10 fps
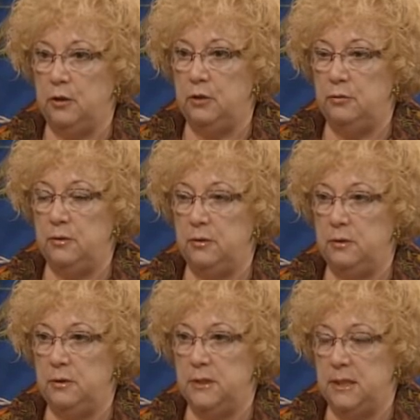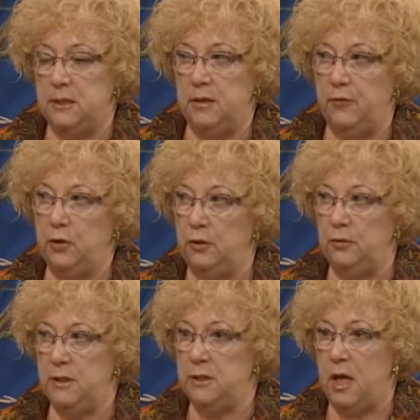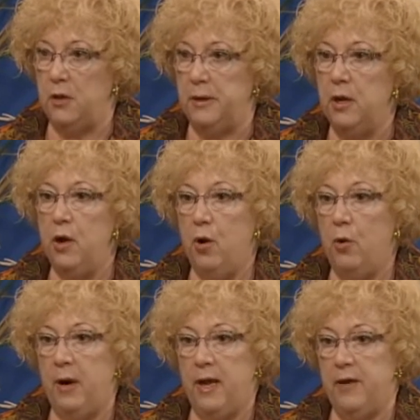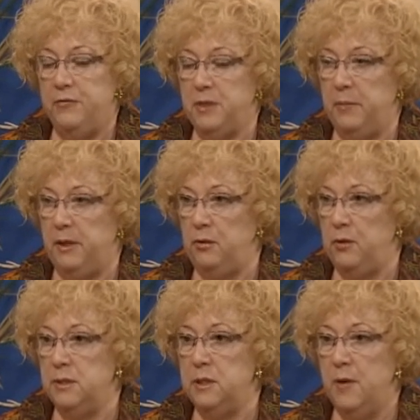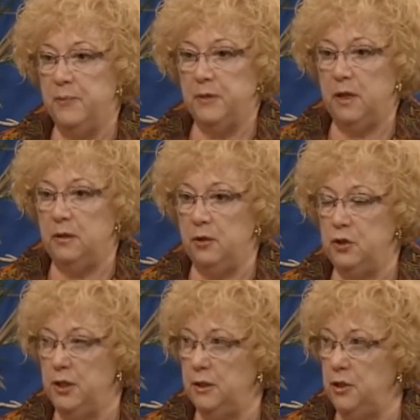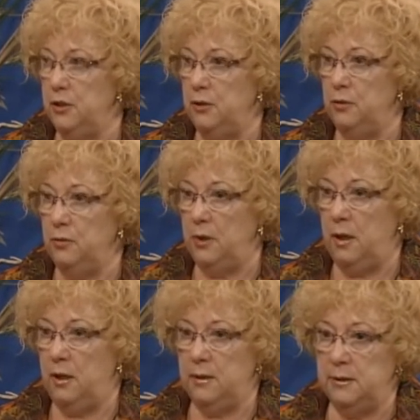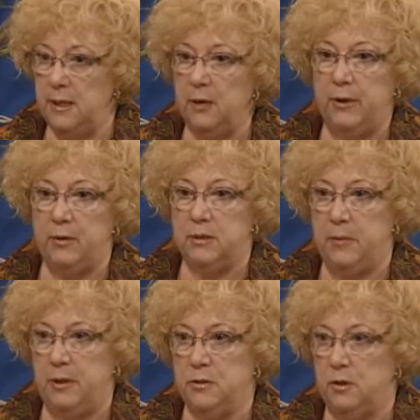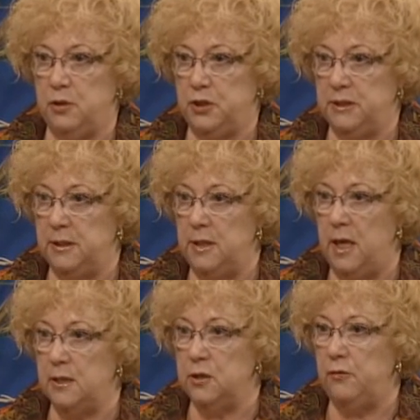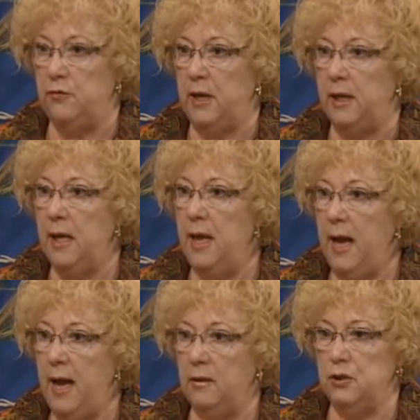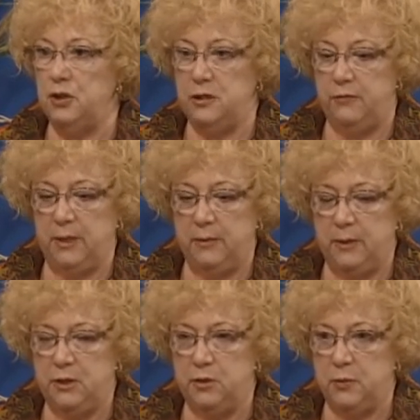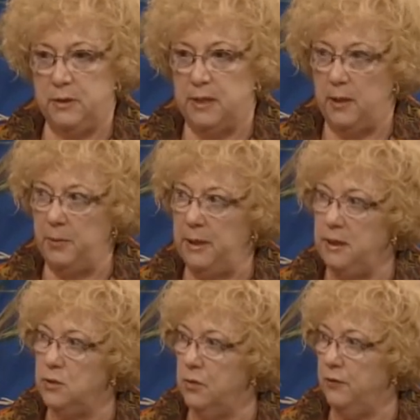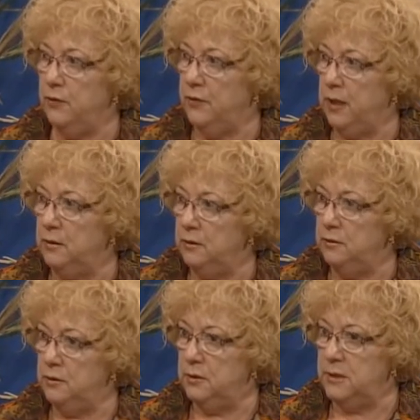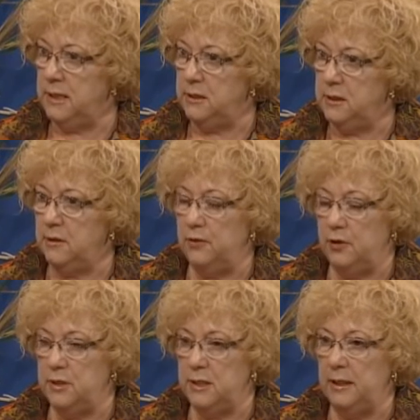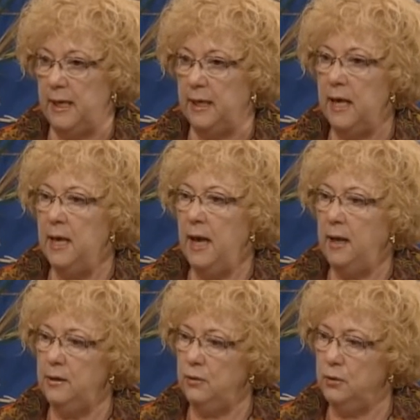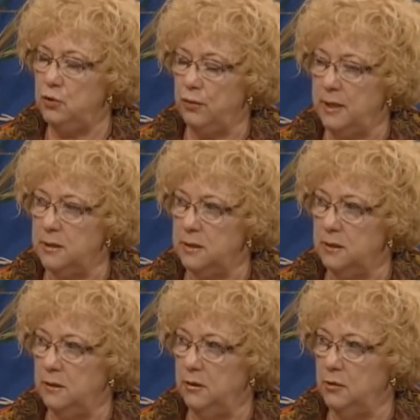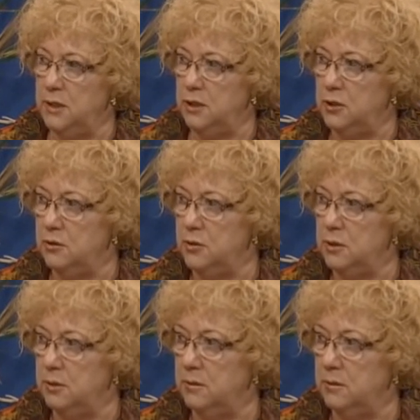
gluten sensitive or gluten intolerant, or I have somebody who is allergic to uh, dairy or somebody who's allergic to nuts. So if you've got allergies, if you've got issues with diabetes, or if you've got gluten mm-hmm. sensitivity mm -hmm. or celiac, how do you address those issues?